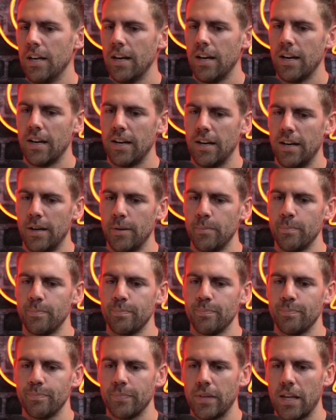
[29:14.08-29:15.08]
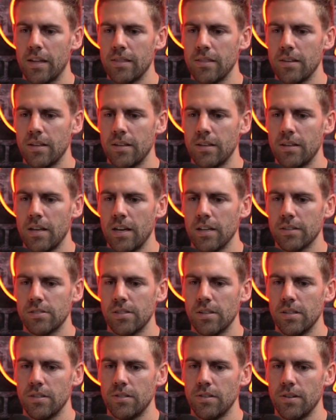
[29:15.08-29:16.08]
and then
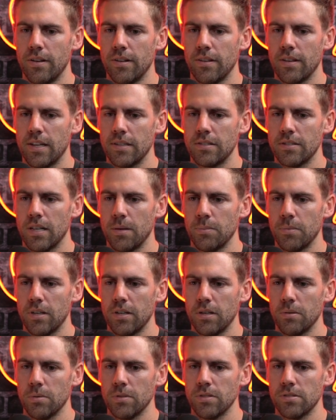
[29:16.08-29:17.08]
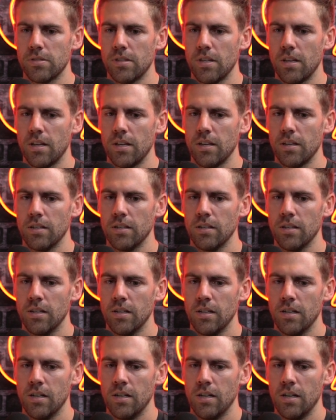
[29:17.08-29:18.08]
actually during that time that I was there,
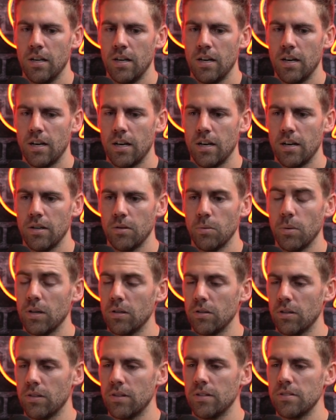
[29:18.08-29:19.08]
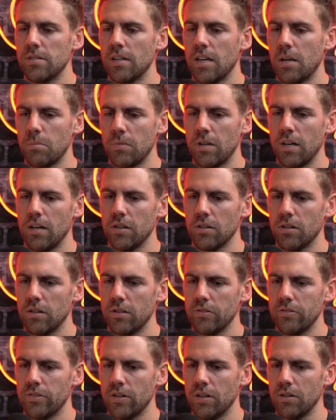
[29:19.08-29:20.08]
on the same day I got
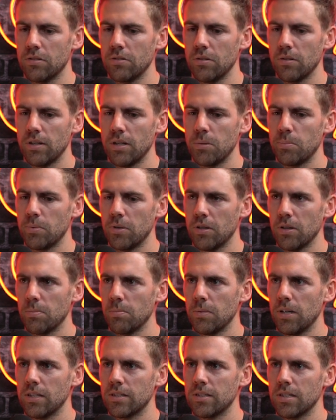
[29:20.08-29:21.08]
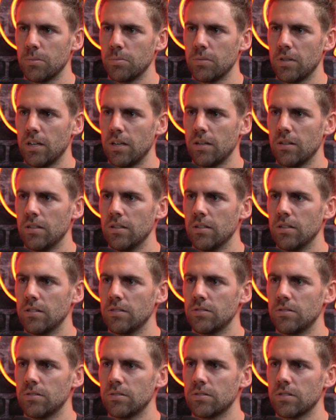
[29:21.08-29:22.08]
a phone call that Path might come down
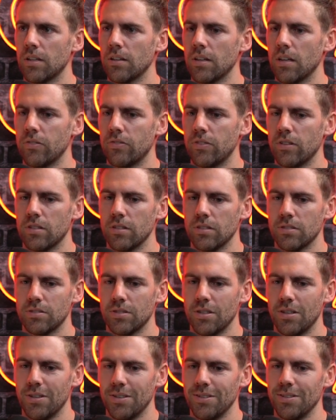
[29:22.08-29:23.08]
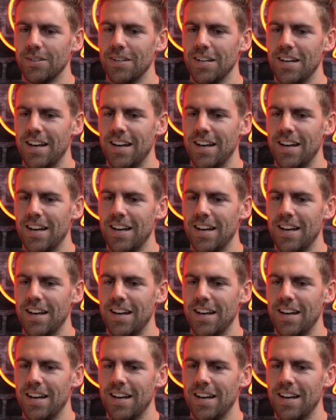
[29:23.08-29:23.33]
to South Africa. So